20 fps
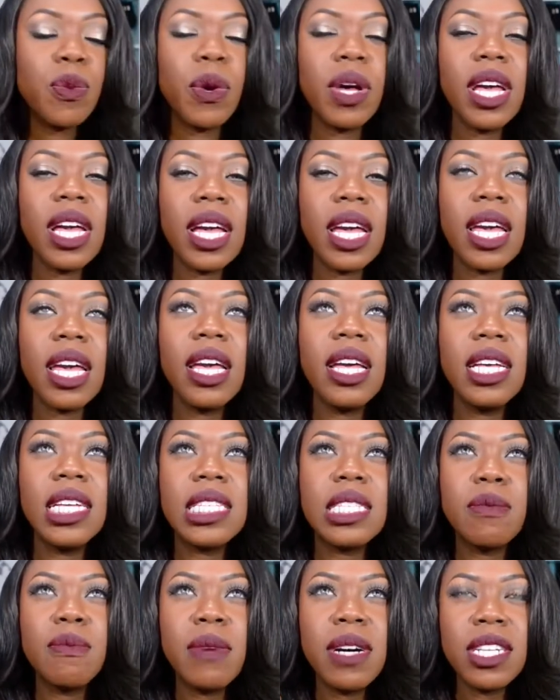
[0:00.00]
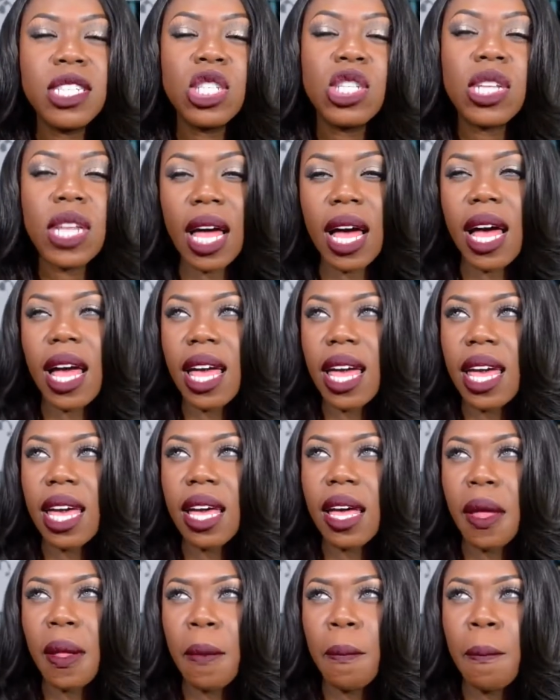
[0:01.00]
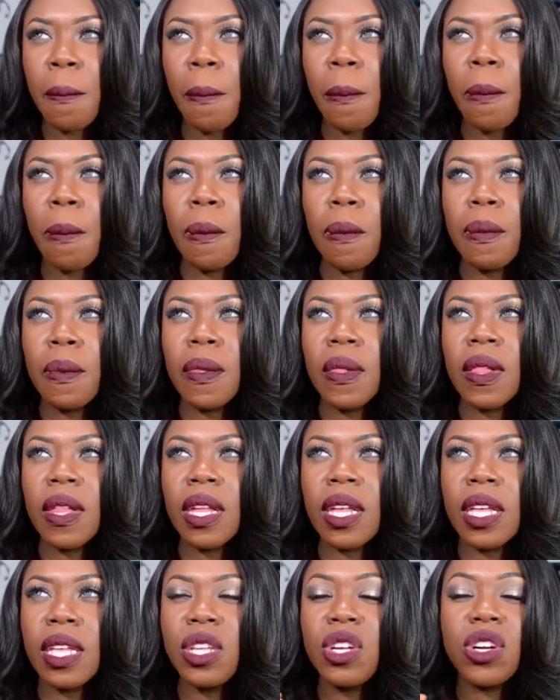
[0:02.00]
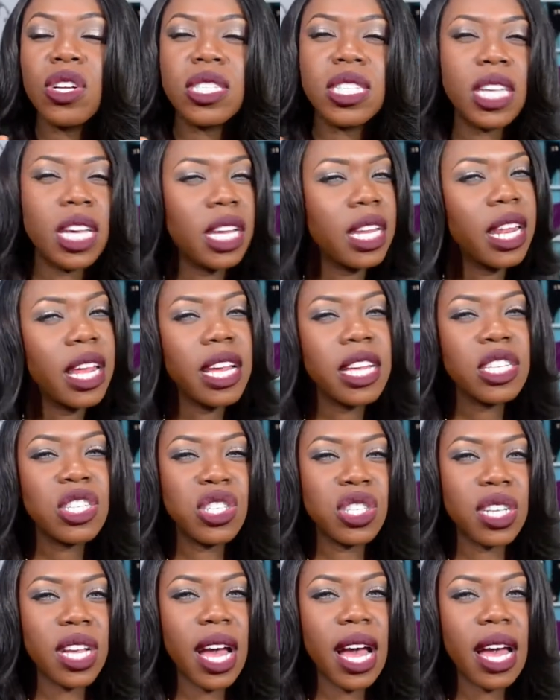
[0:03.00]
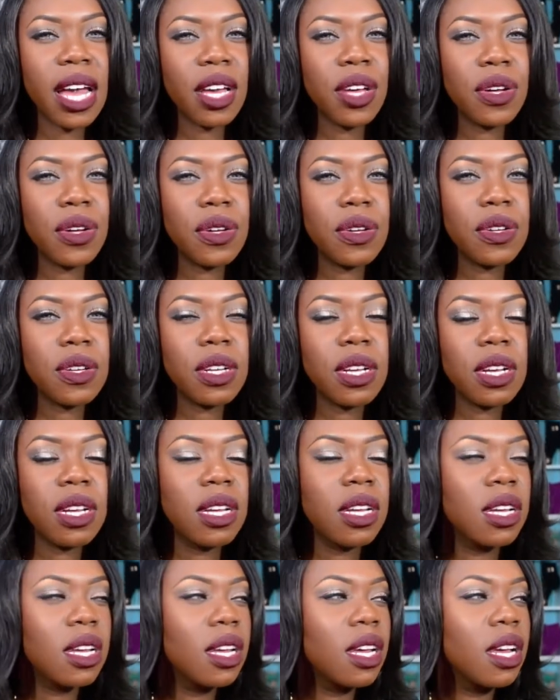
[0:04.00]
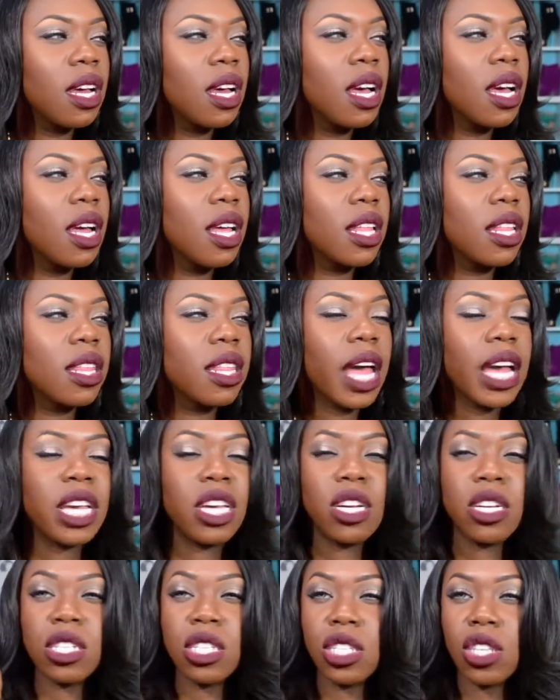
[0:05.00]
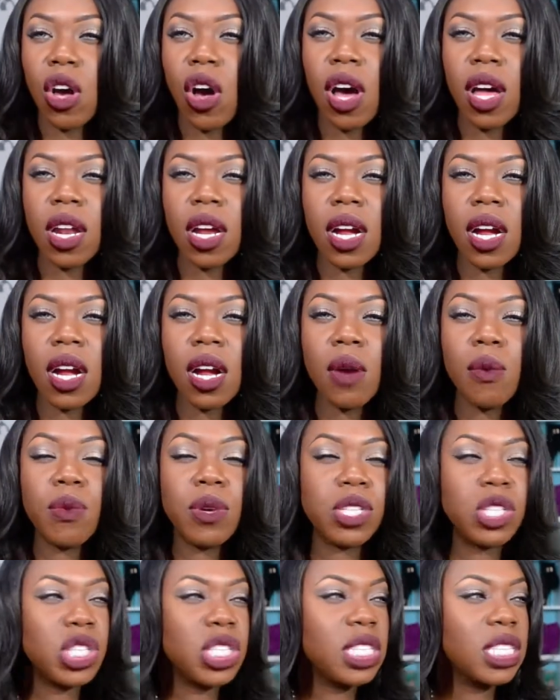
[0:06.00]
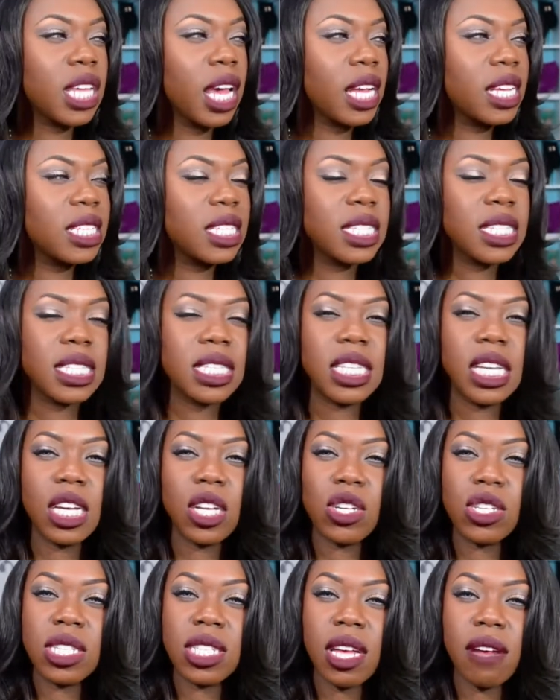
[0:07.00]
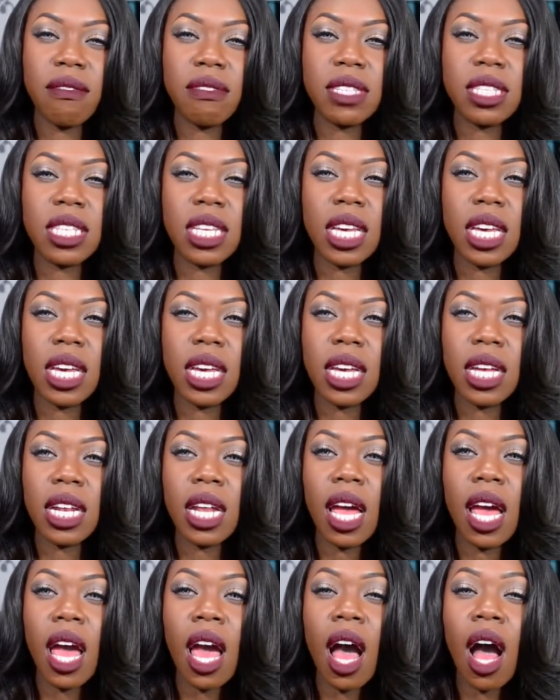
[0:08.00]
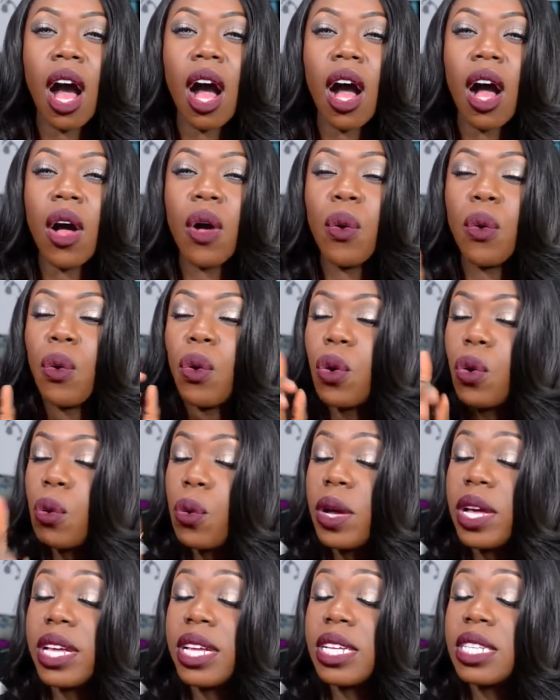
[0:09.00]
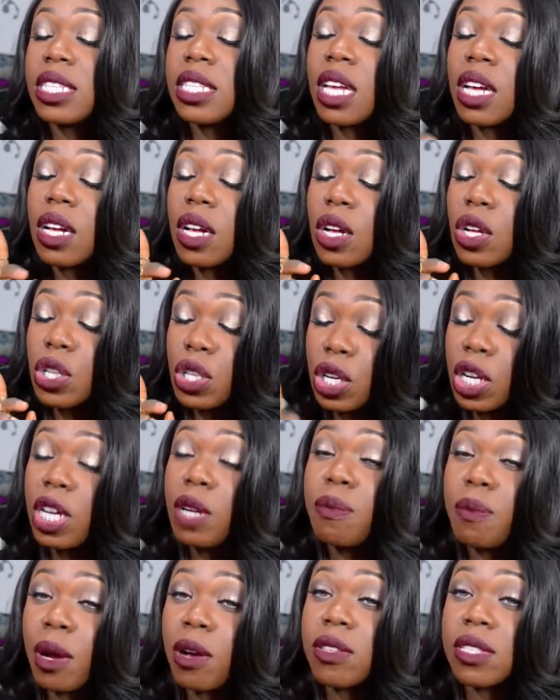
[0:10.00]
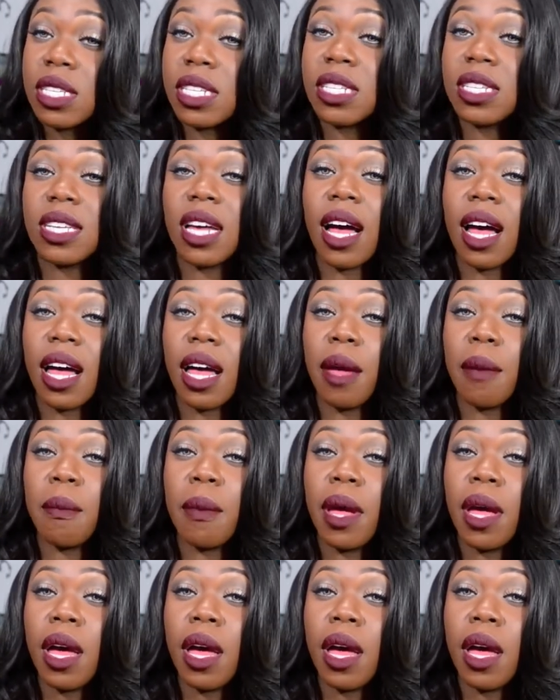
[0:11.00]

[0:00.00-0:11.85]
wig is much like your teenage child, like your daughter when she's like 16 or 17, who is good most of the time,